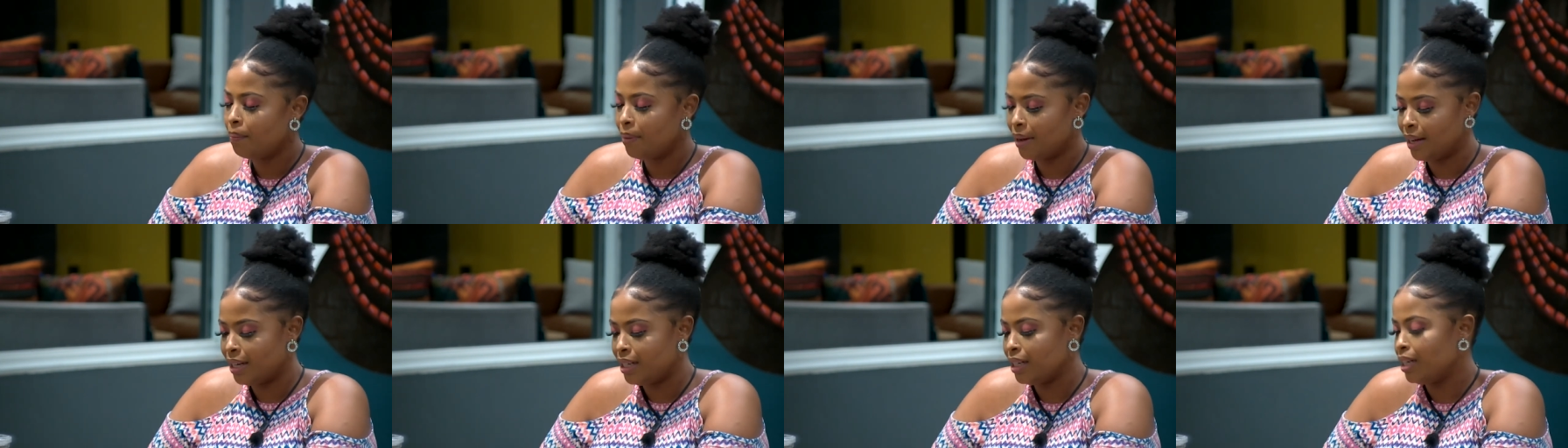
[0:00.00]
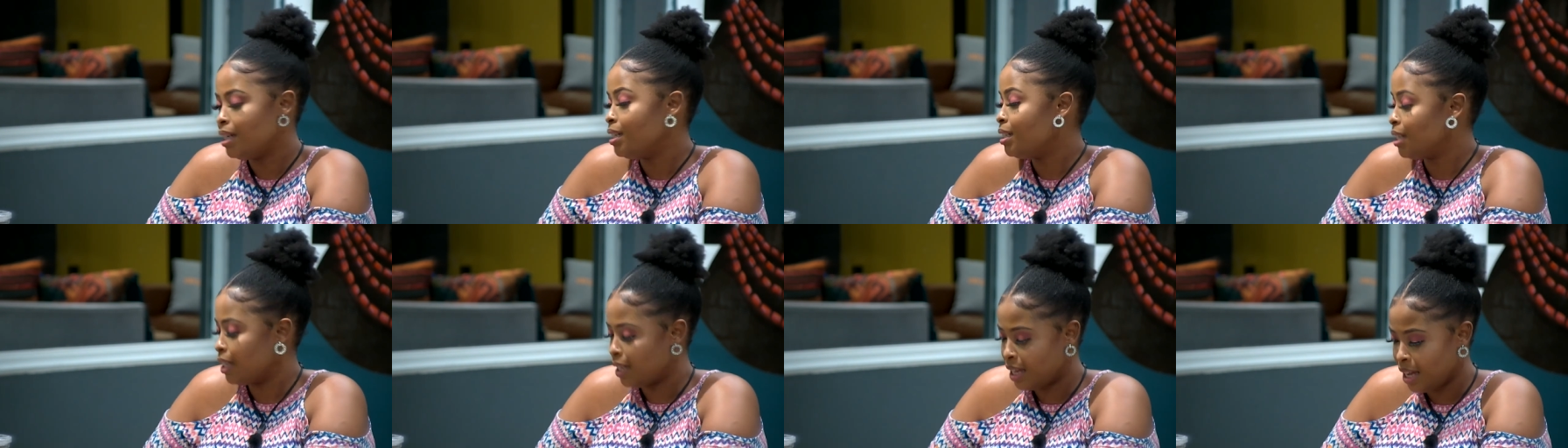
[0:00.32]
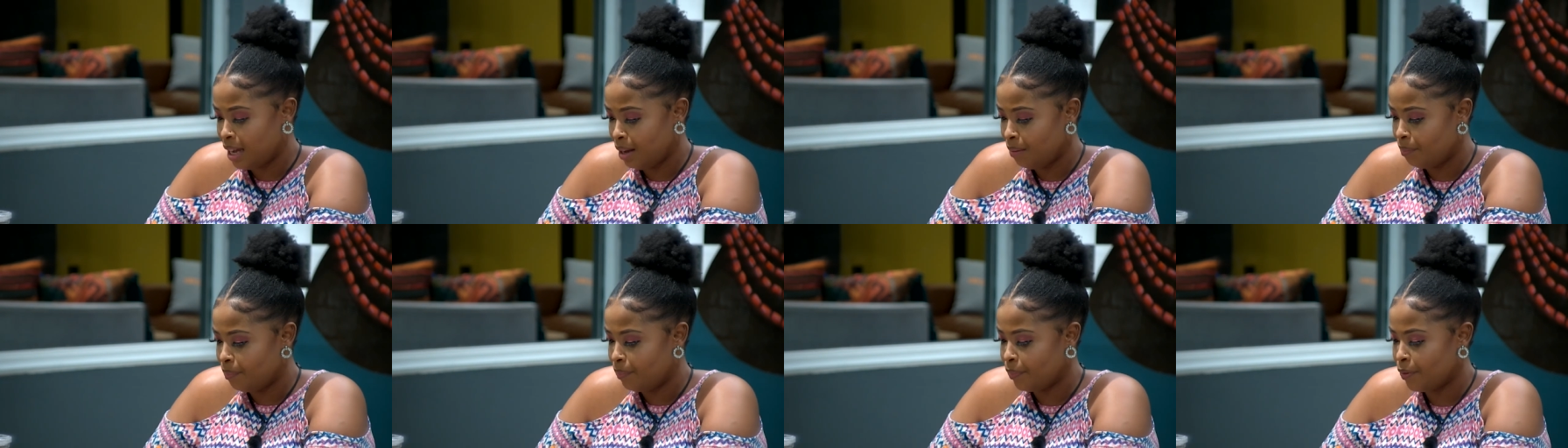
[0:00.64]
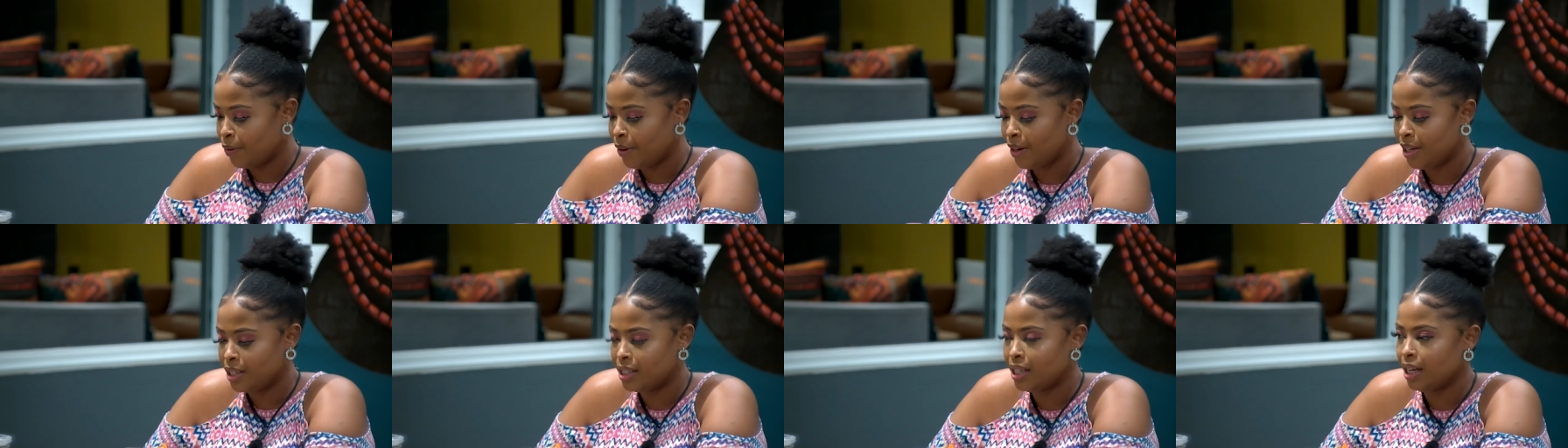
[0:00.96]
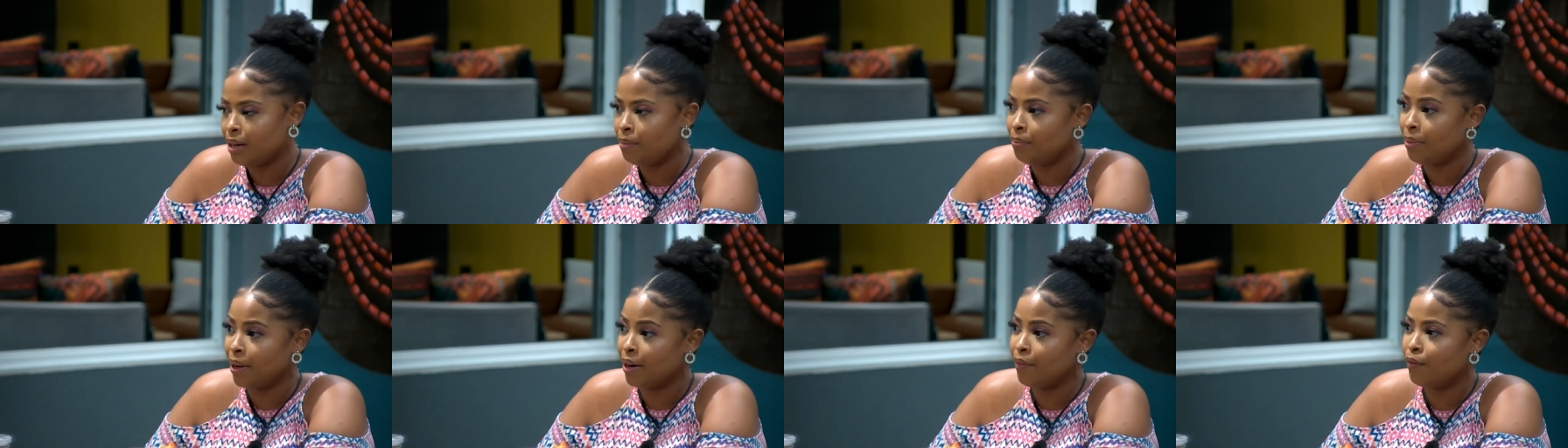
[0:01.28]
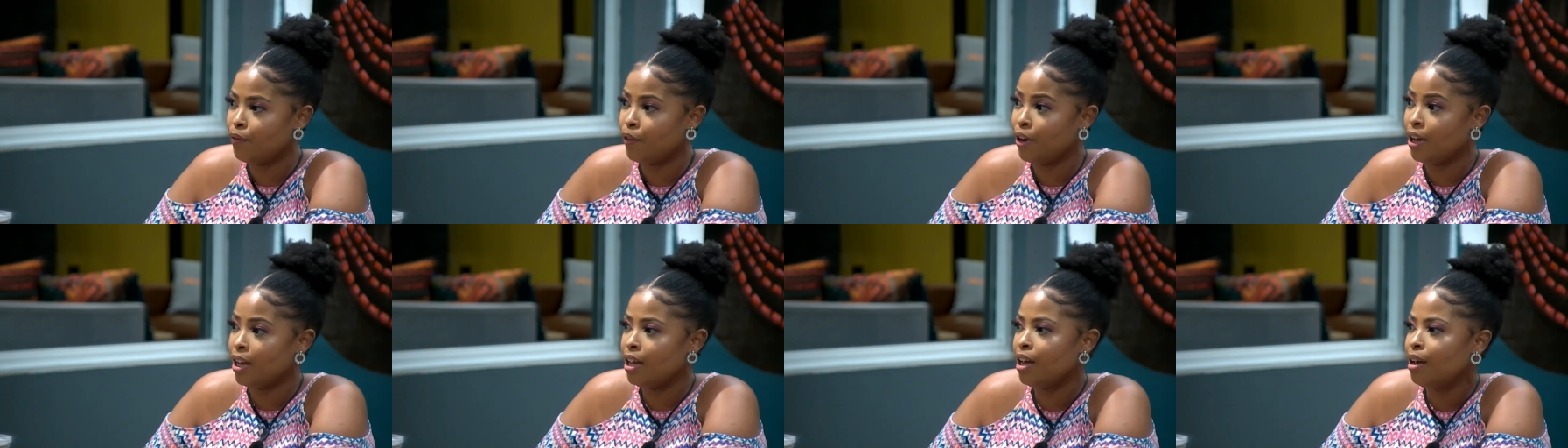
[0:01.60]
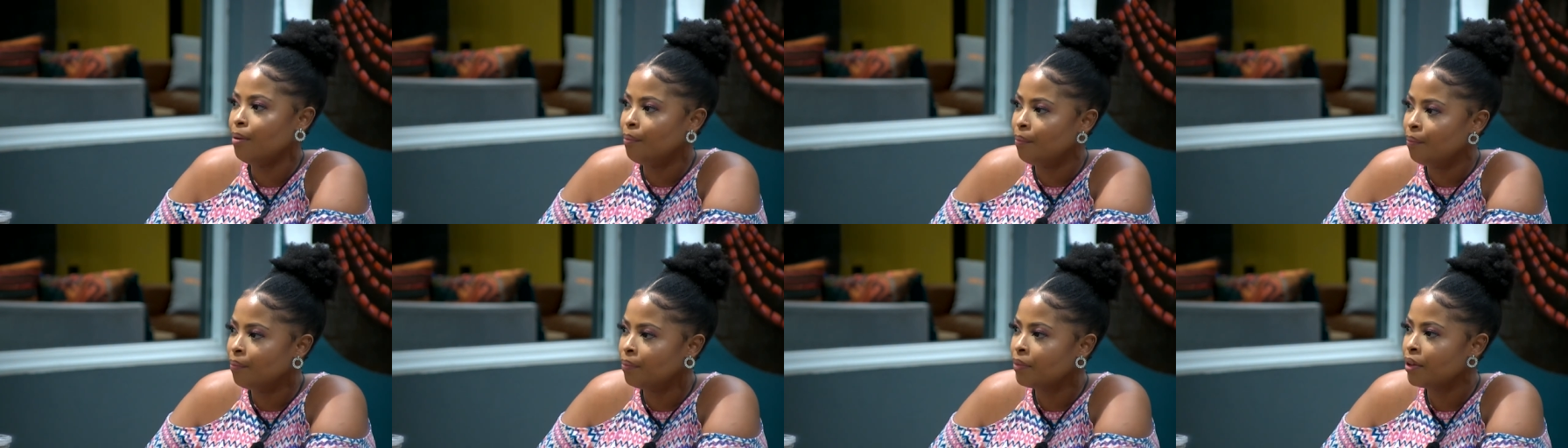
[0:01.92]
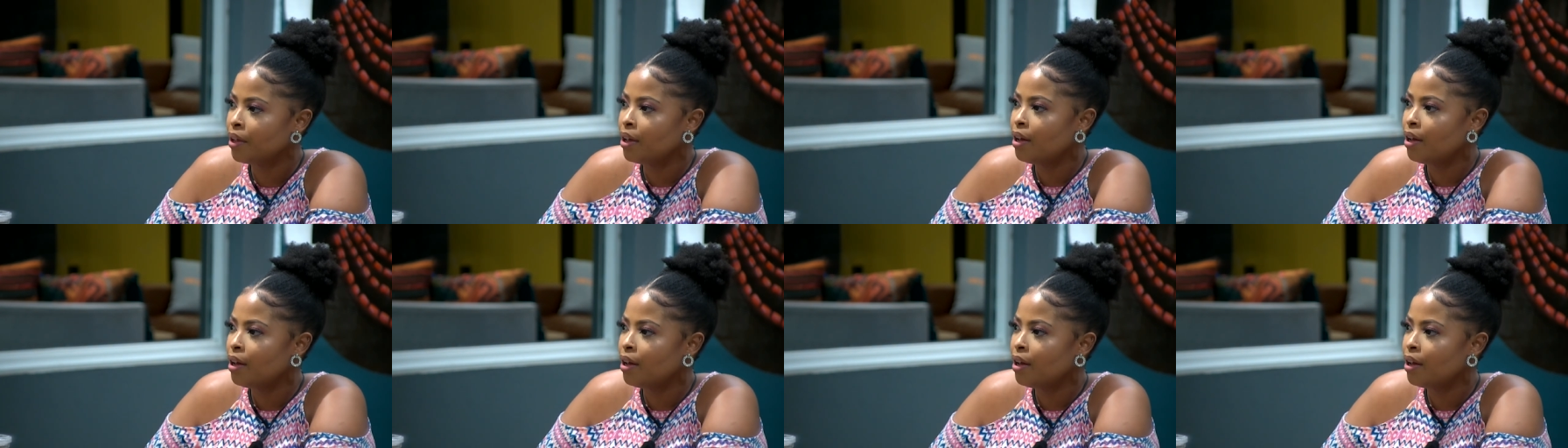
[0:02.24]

But it is a game, you understand? But for him,